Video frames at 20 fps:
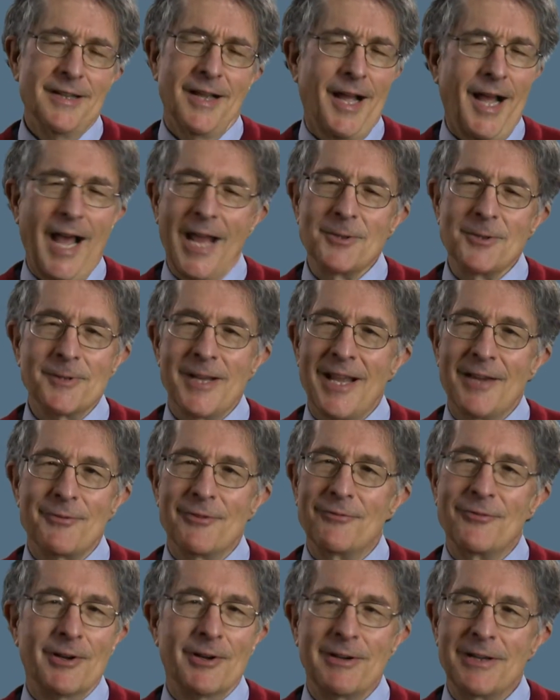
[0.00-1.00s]
I don't have a
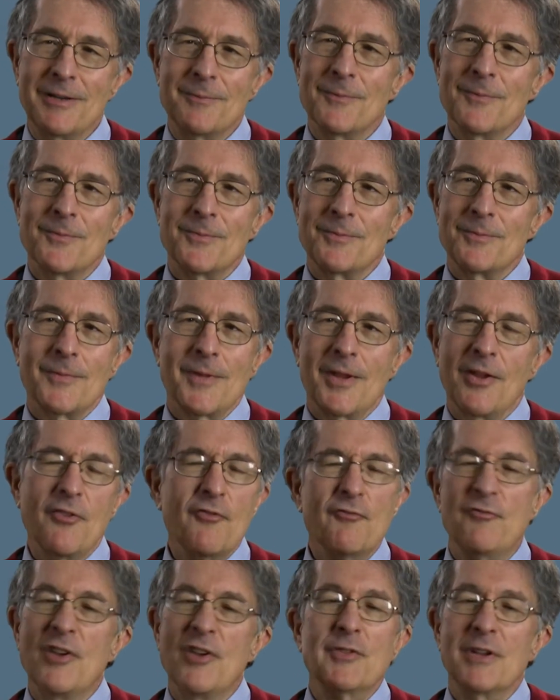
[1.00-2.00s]
very
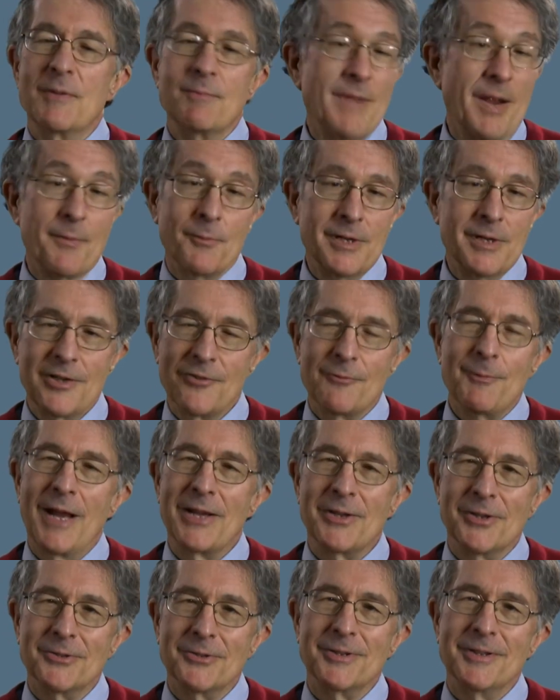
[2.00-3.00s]
vivid memory of
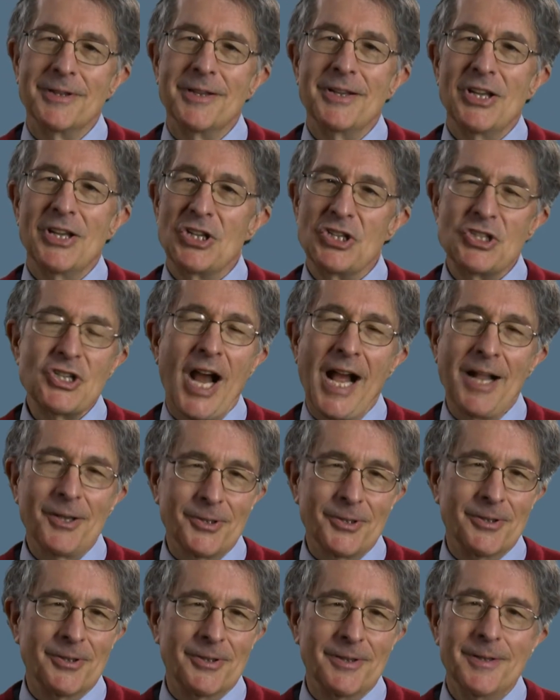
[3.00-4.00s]
my own
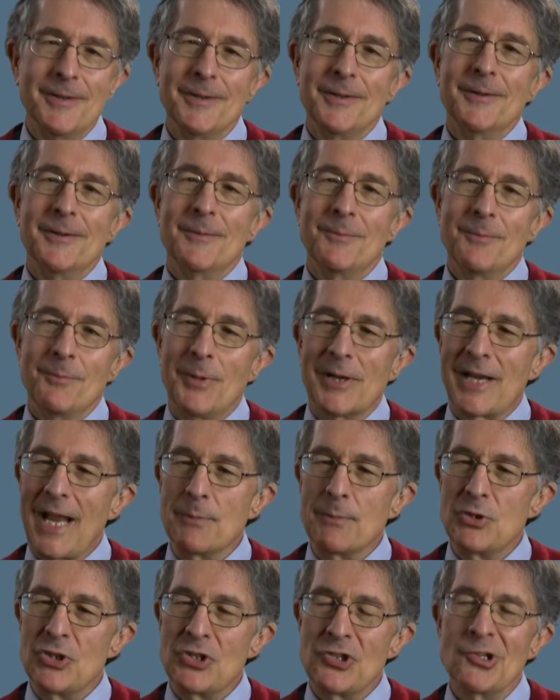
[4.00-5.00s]
childhood, but
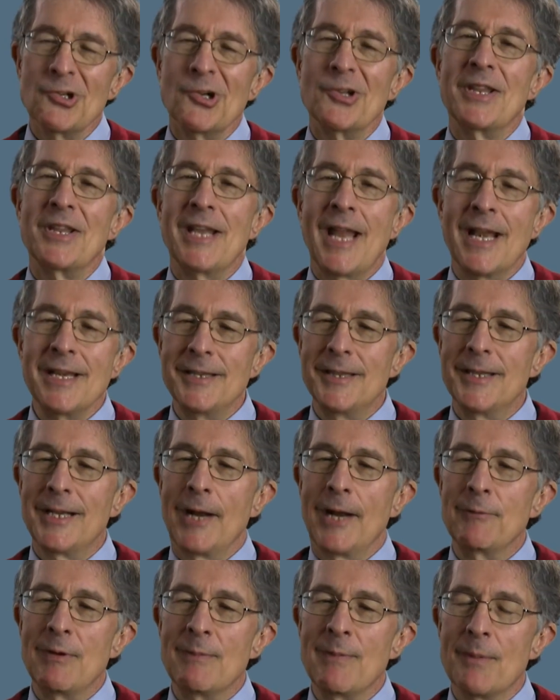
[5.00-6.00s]
I'm sure that anything I
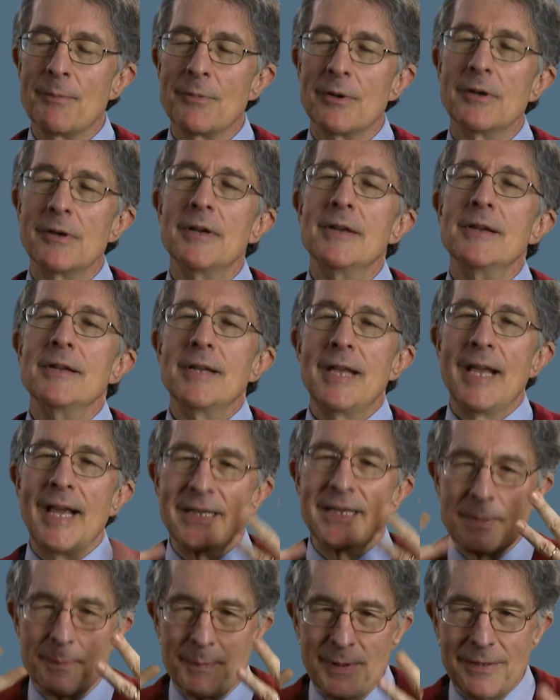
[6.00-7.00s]
remember
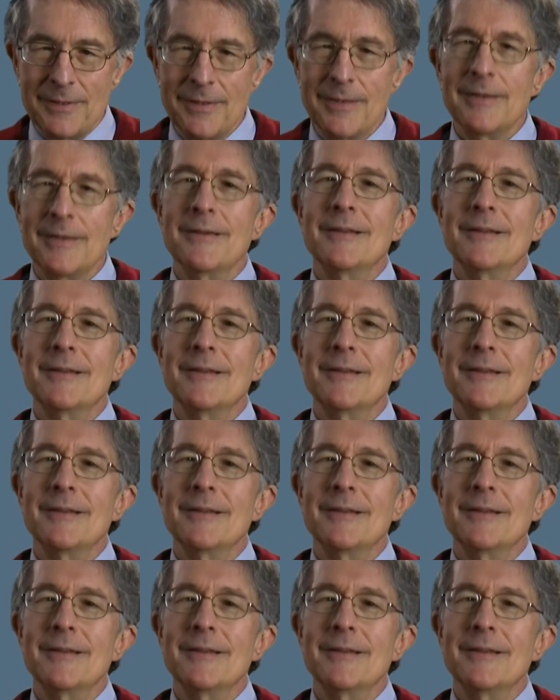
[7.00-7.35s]
has been